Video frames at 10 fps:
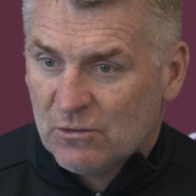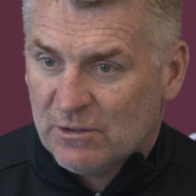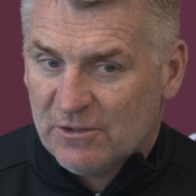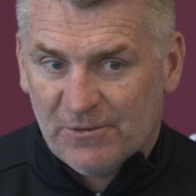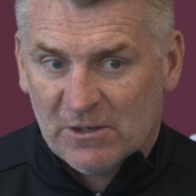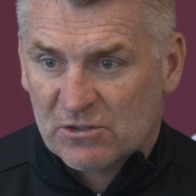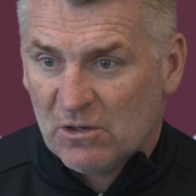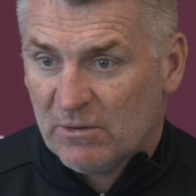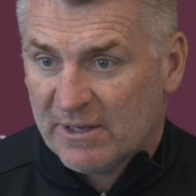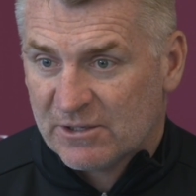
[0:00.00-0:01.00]
his first
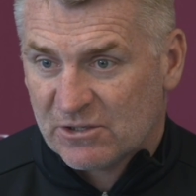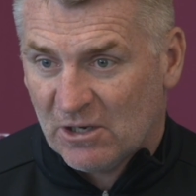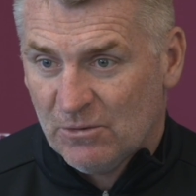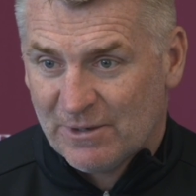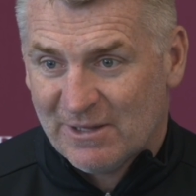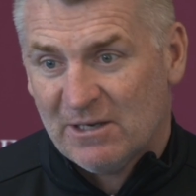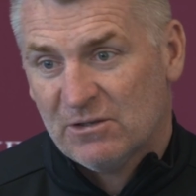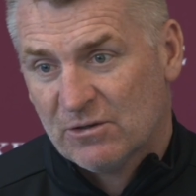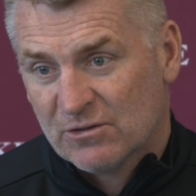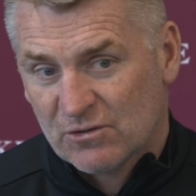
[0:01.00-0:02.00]
goal against Stoke, and then
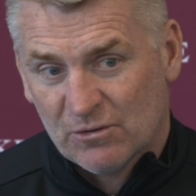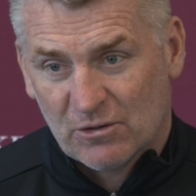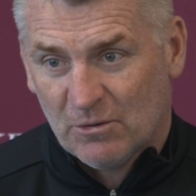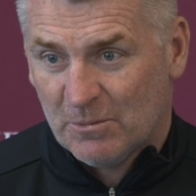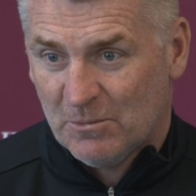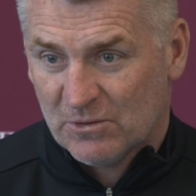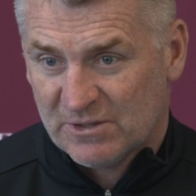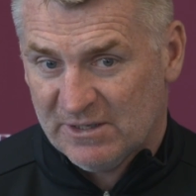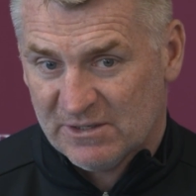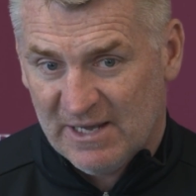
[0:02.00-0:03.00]
he's gone and scored a couple more
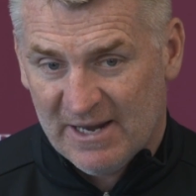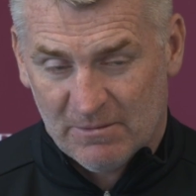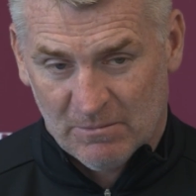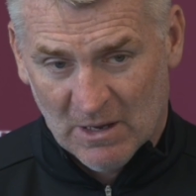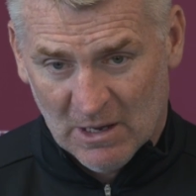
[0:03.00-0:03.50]
since then.